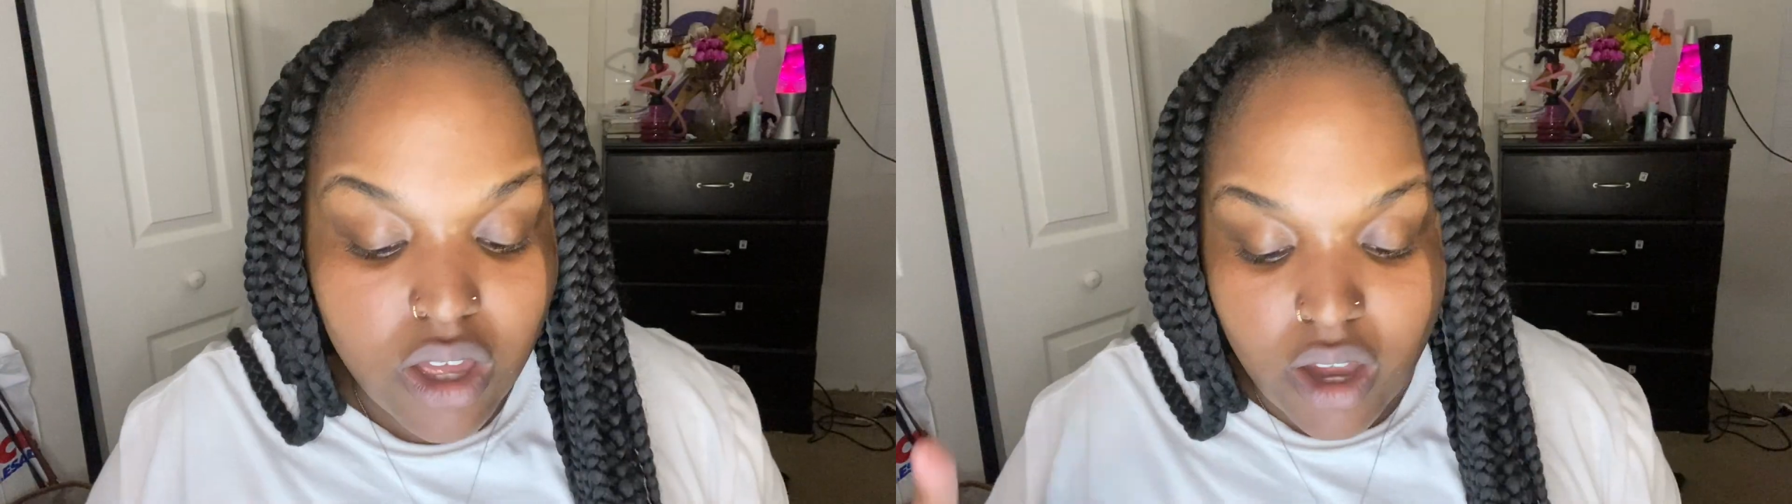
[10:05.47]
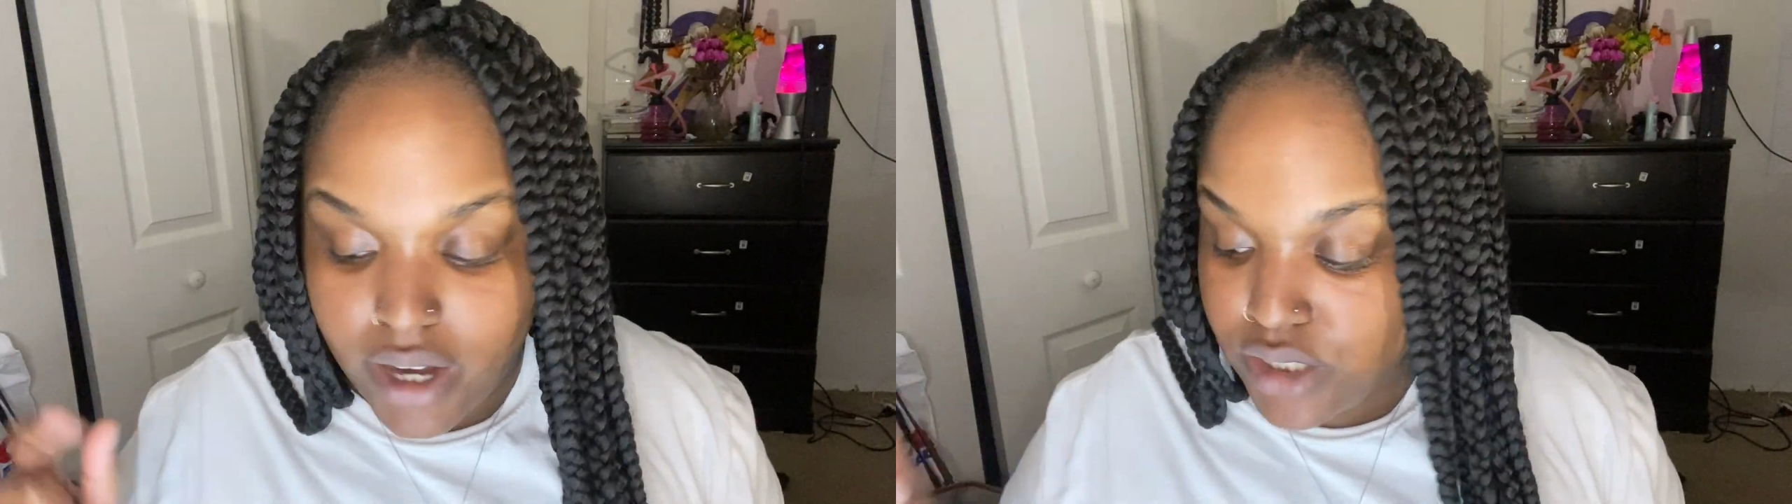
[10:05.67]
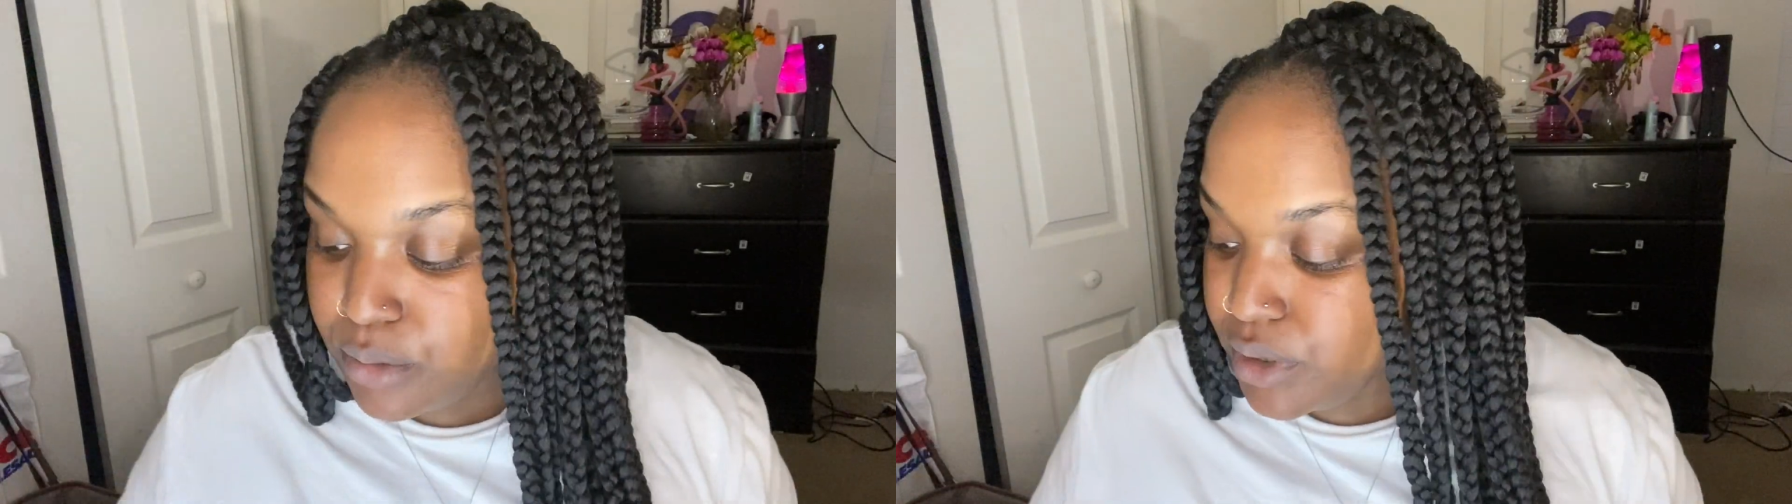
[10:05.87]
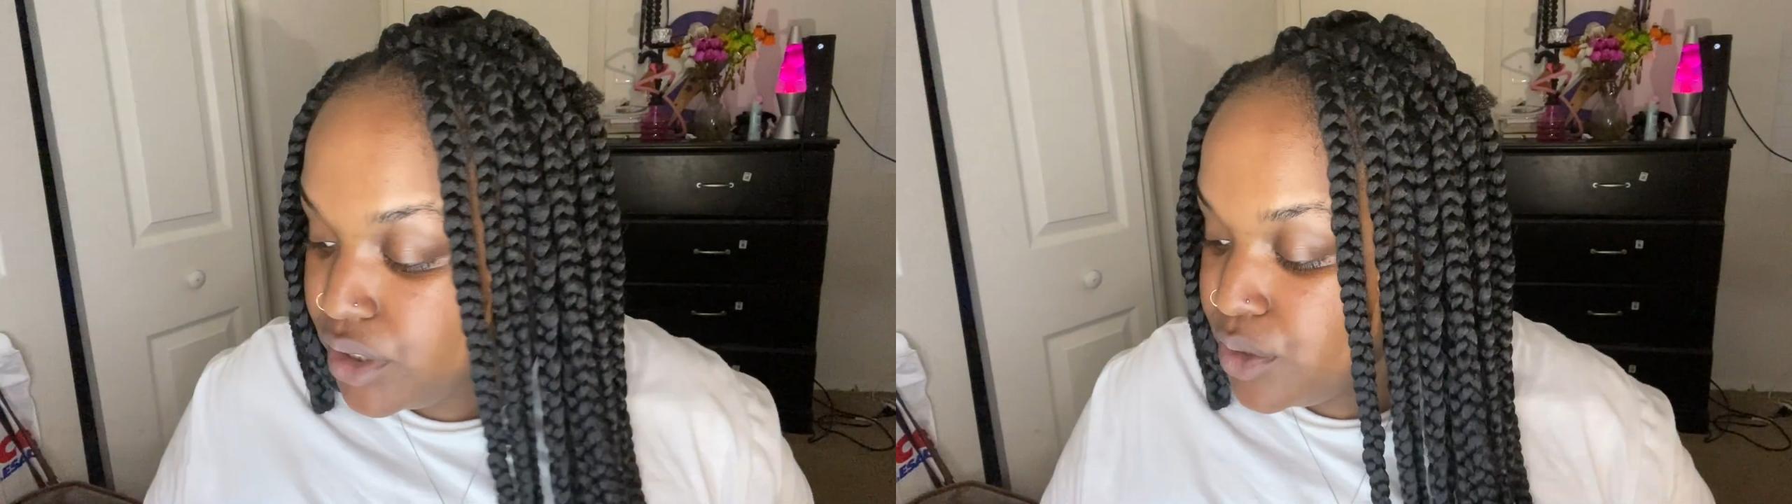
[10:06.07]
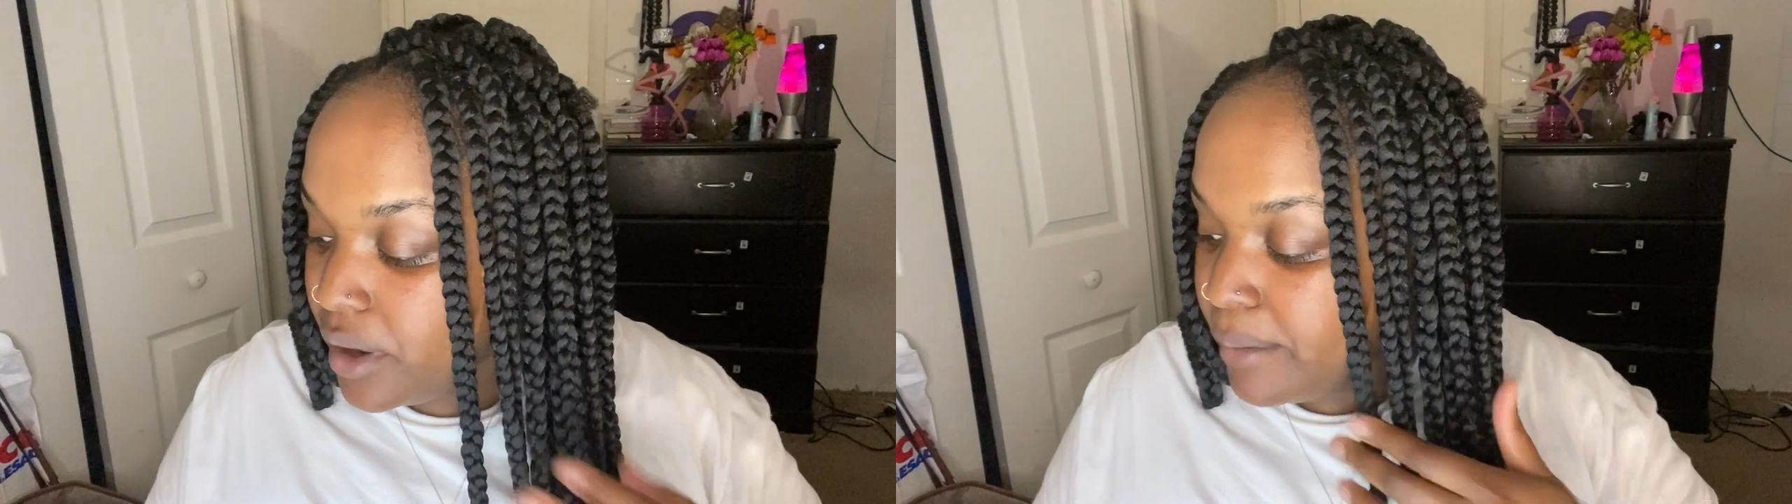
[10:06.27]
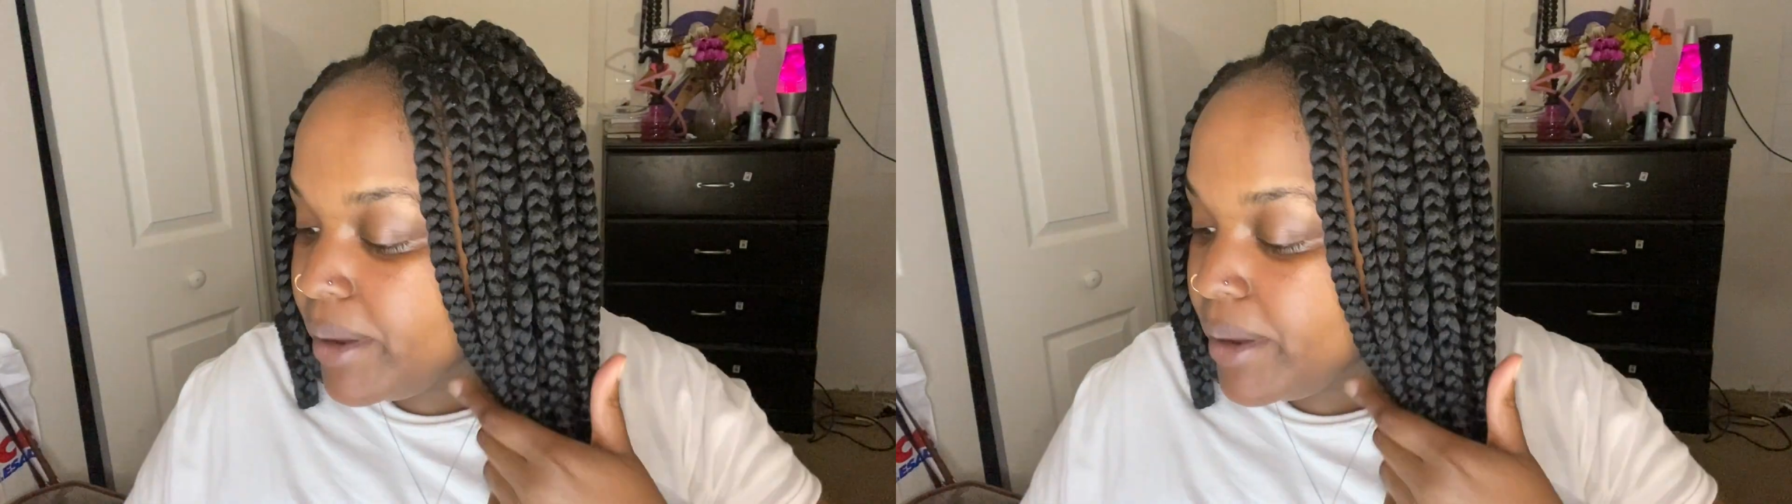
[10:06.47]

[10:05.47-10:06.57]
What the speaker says: All right, so we're gonna do our